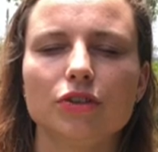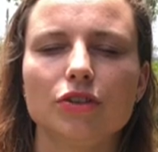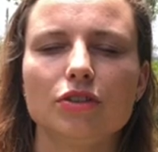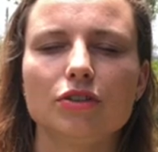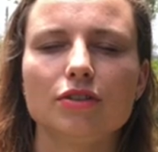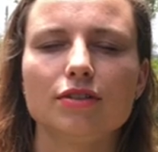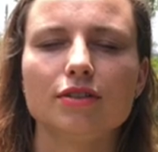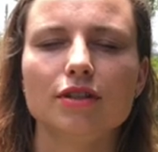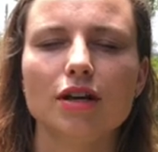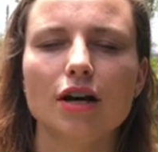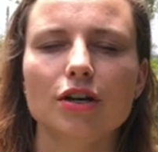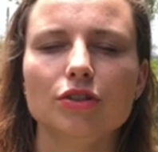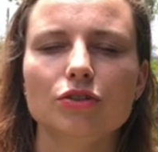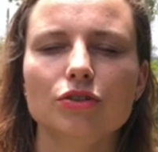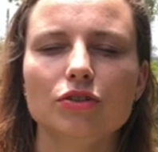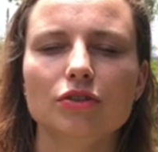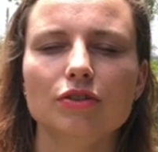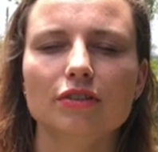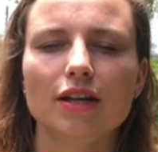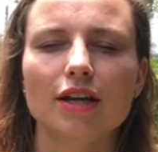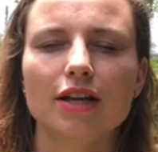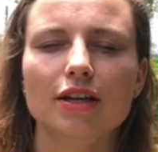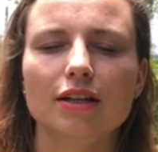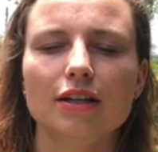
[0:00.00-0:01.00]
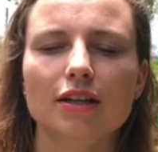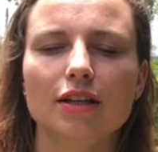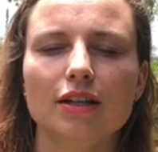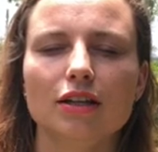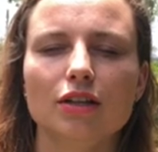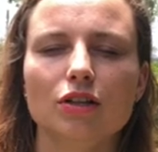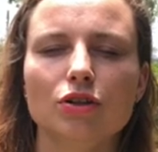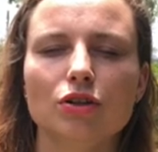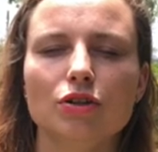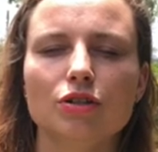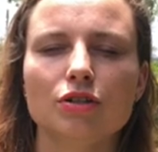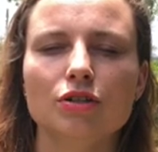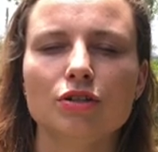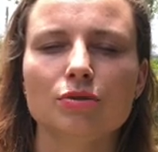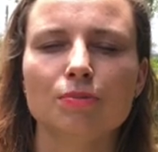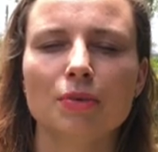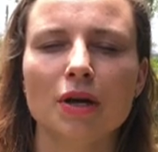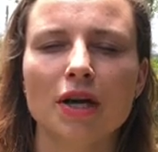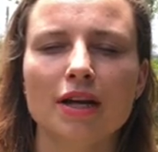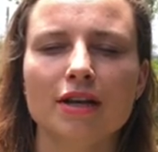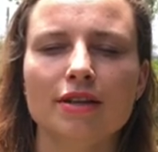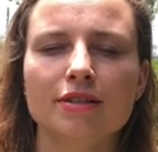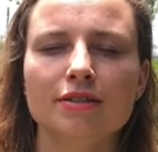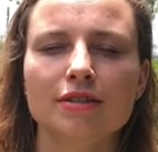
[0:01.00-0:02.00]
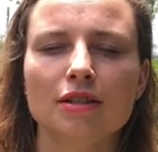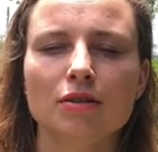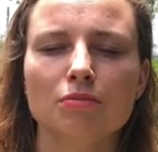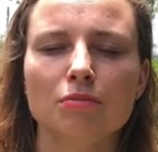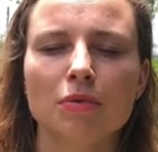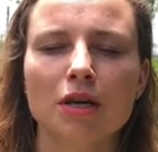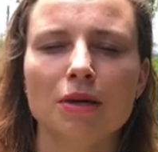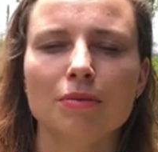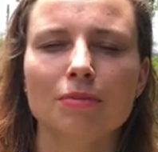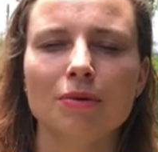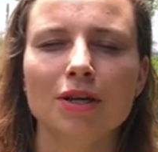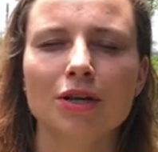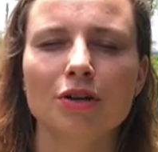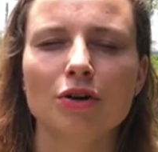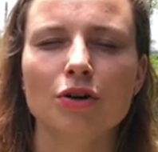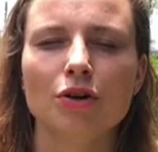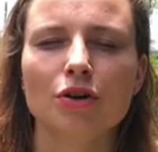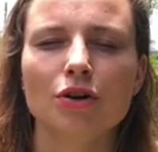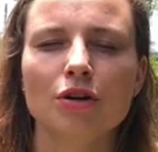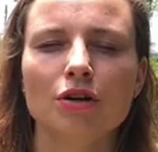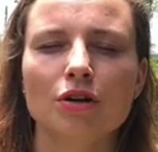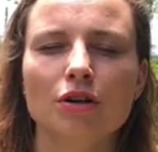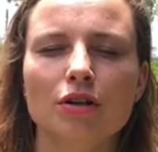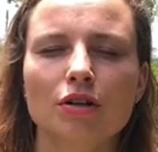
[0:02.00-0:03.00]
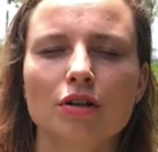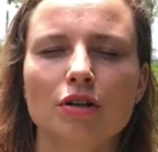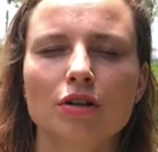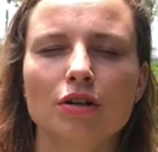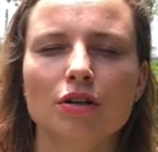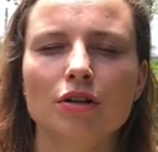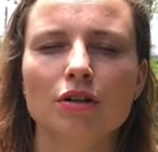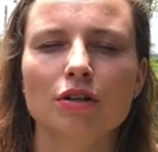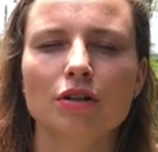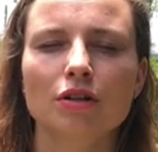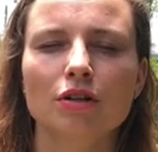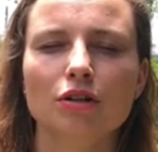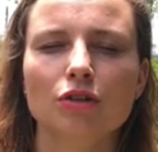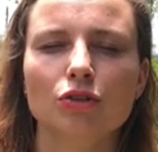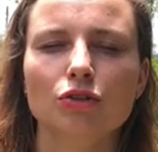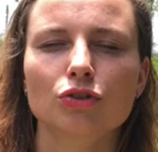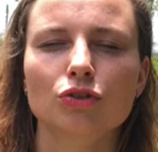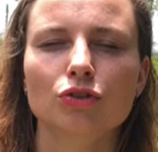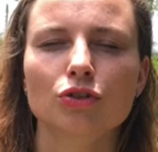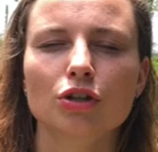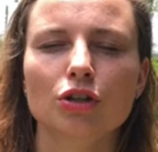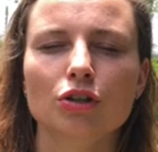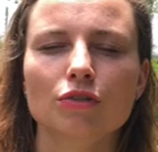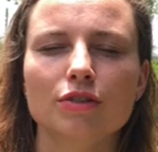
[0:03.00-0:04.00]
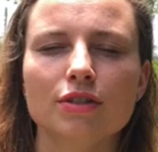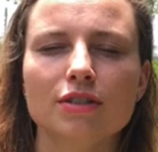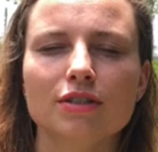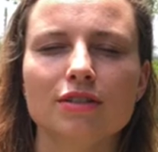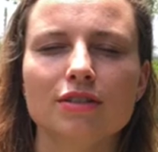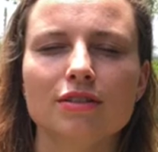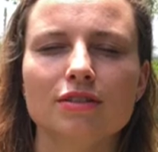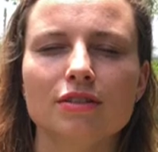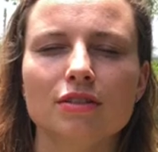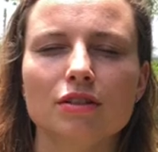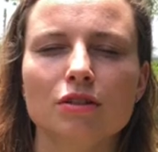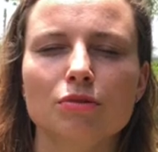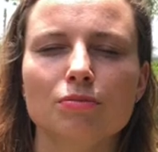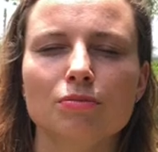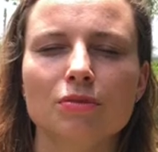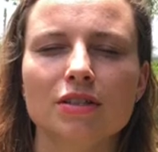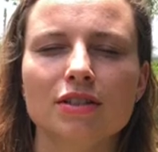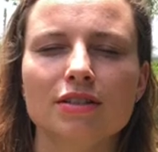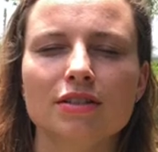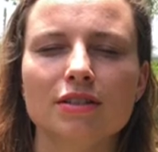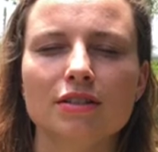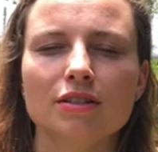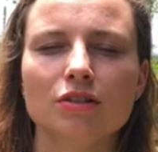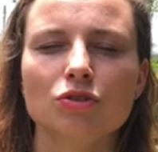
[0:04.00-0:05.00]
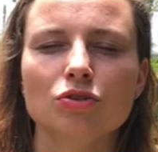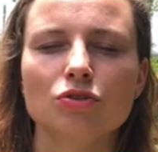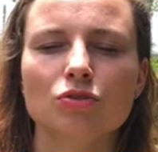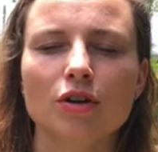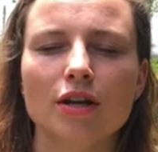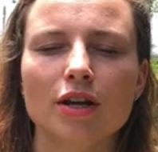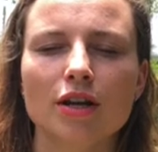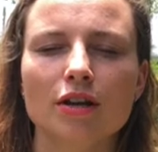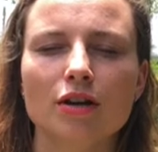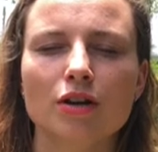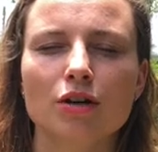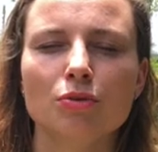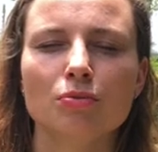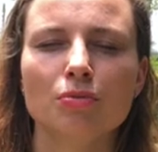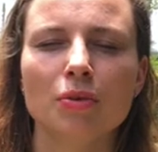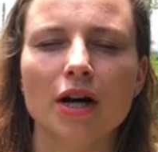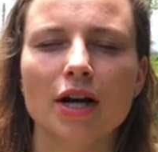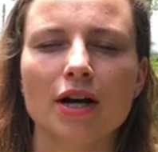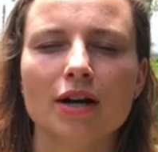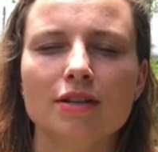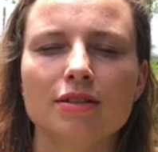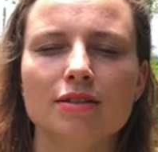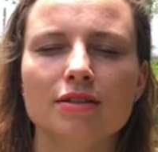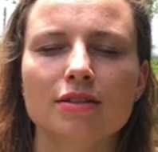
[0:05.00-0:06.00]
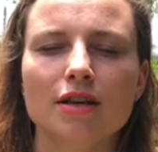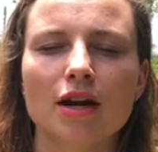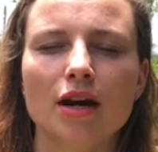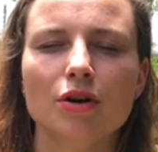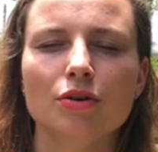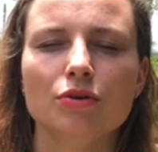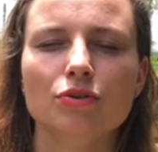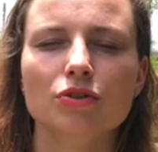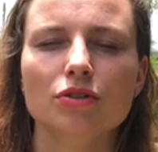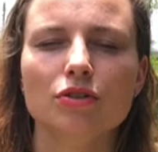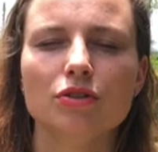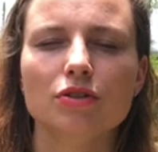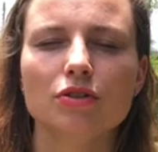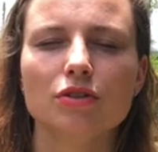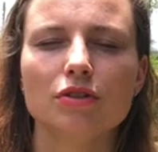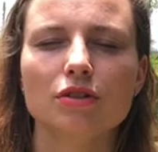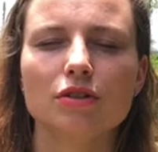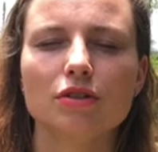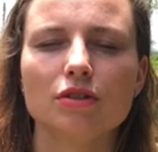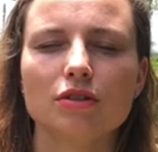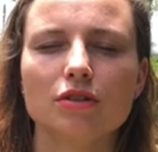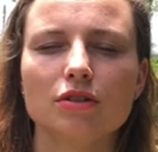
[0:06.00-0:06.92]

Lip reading: Start to take in your space, and maybe your nervous system is still triggered by sounds